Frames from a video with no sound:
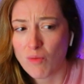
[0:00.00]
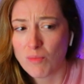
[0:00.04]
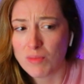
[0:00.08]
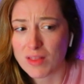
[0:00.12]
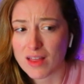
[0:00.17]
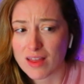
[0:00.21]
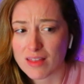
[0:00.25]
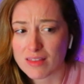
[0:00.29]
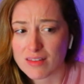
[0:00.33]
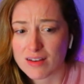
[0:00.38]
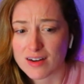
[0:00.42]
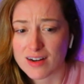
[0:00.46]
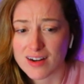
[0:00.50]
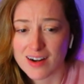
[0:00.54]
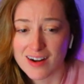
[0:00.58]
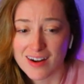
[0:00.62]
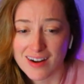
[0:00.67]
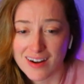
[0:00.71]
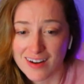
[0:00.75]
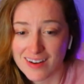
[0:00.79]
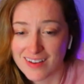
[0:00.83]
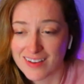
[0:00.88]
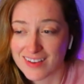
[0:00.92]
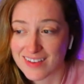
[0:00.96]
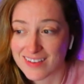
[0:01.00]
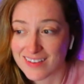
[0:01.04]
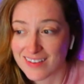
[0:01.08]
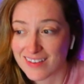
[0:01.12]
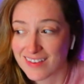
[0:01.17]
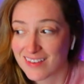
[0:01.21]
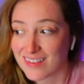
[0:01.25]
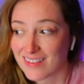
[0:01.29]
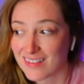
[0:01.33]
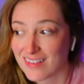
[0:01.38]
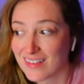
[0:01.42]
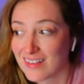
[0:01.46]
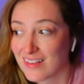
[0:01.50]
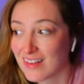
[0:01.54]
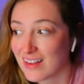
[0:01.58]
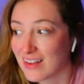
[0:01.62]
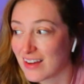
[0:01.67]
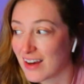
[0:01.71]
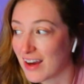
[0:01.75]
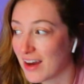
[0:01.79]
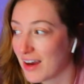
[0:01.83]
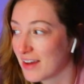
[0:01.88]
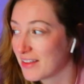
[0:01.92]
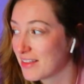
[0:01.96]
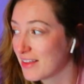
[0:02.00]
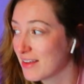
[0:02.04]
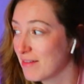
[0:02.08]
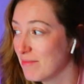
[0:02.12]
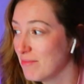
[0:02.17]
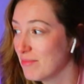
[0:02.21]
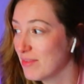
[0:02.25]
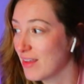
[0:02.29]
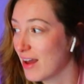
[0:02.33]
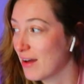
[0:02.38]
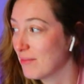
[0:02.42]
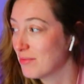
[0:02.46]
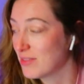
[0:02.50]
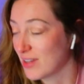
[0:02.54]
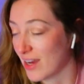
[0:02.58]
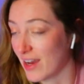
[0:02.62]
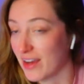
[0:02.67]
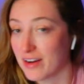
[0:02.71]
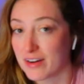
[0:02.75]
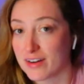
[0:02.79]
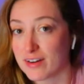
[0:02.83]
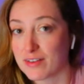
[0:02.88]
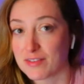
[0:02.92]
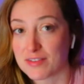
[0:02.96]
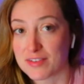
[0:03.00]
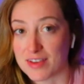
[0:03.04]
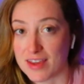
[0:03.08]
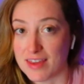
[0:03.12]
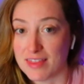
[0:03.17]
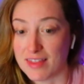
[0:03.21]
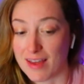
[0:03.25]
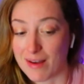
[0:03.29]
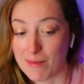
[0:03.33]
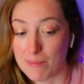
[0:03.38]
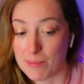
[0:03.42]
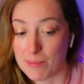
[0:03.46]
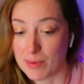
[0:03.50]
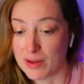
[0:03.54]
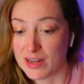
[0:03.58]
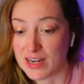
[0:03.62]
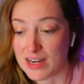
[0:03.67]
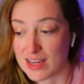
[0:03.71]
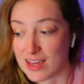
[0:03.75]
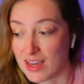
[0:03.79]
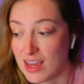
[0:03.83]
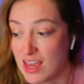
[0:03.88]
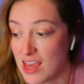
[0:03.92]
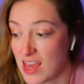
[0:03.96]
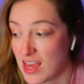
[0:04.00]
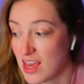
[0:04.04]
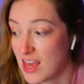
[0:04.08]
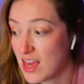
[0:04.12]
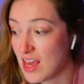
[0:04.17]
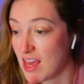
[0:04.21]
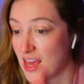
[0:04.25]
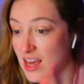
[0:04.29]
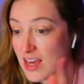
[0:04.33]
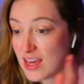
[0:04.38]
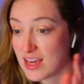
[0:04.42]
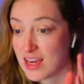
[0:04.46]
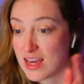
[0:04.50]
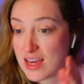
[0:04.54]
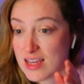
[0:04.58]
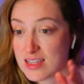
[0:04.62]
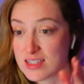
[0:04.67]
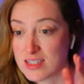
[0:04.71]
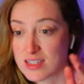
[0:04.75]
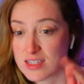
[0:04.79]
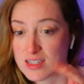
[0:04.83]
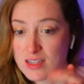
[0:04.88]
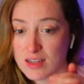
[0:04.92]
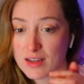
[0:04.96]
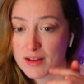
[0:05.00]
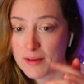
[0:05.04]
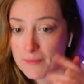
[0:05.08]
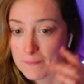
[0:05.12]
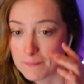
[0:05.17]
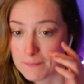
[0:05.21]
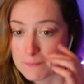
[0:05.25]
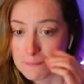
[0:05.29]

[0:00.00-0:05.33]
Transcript: Homelander. I think I'm tired of saying that, but he is